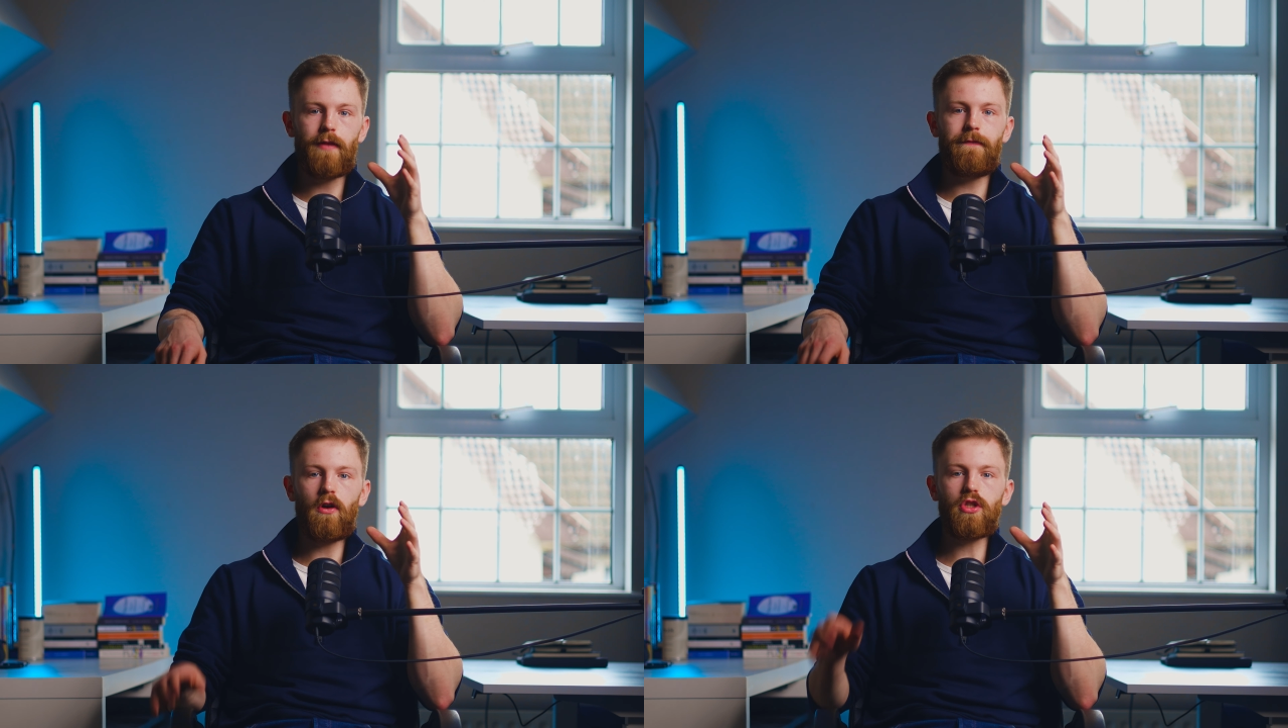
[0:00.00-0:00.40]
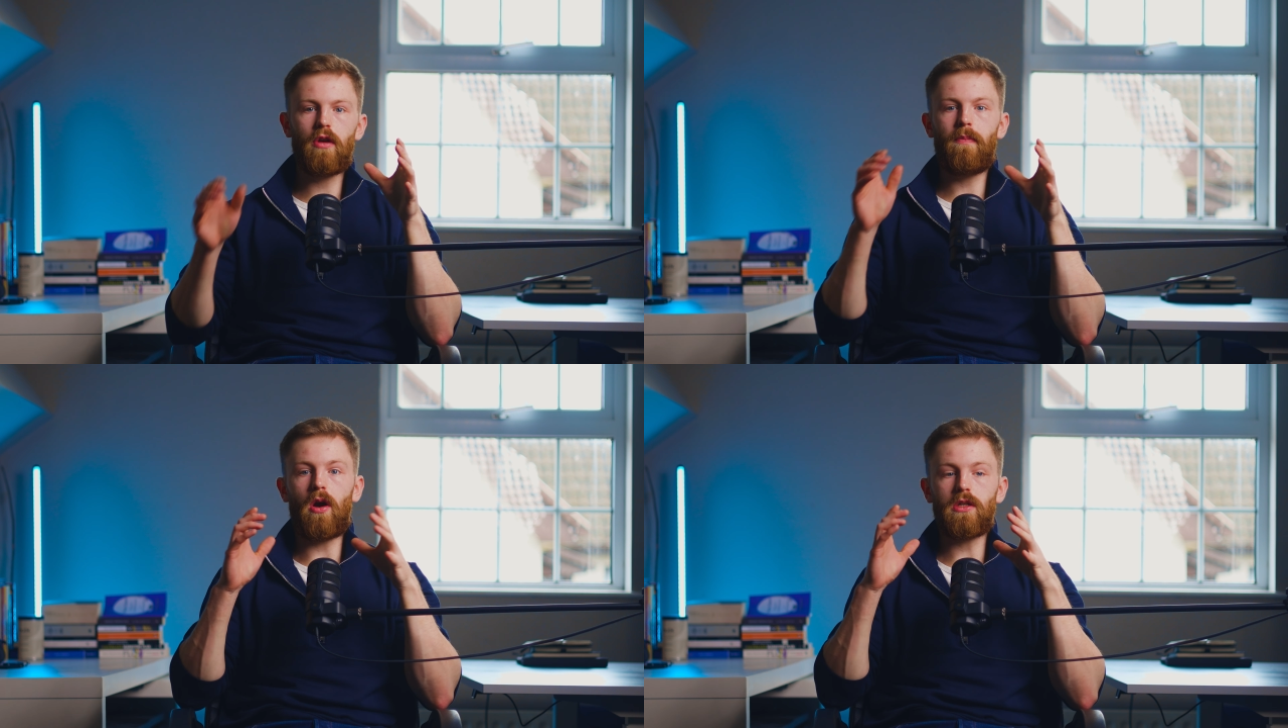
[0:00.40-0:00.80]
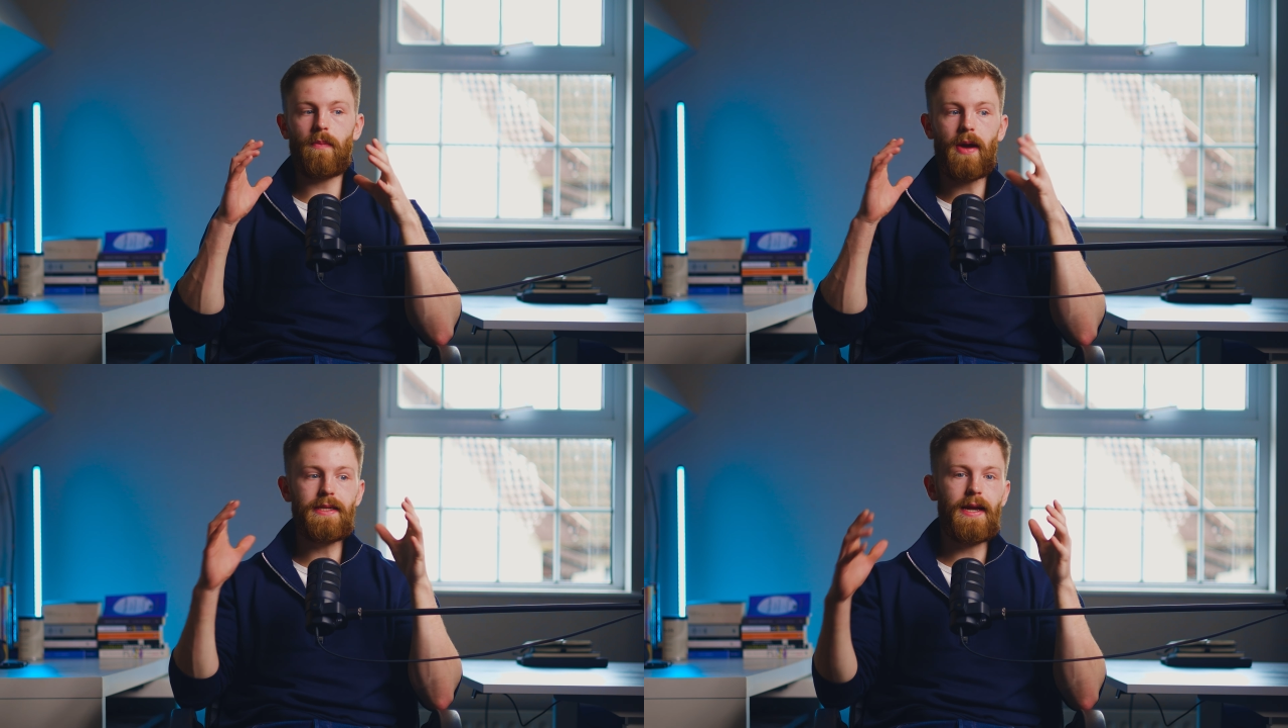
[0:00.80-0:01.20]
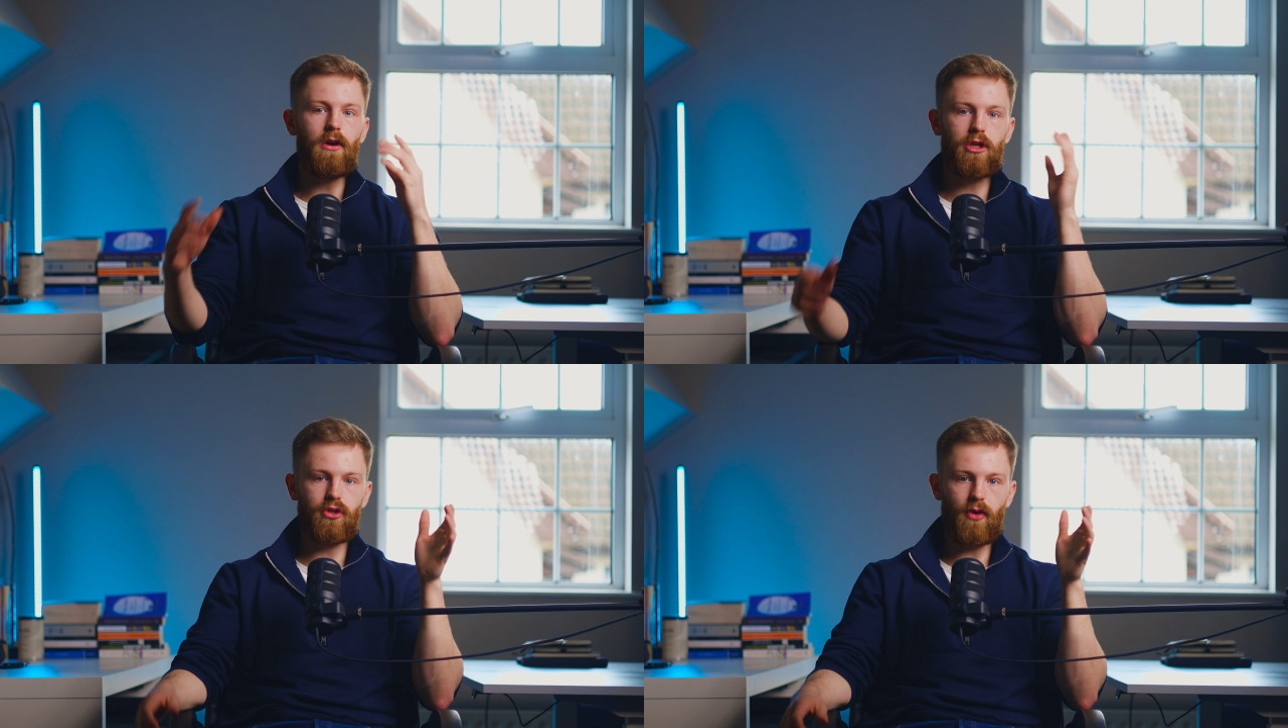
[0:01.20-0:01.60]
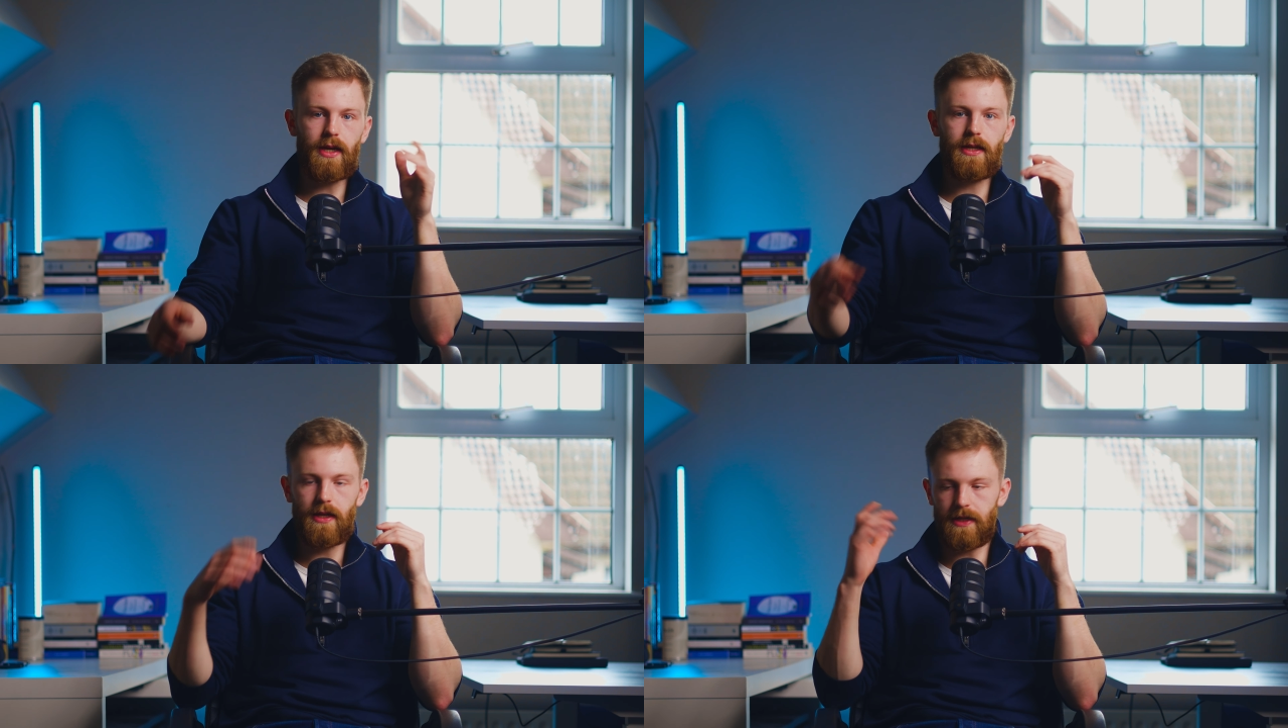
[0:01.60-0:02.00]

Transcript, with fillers: Now the first two parts of my day are strict,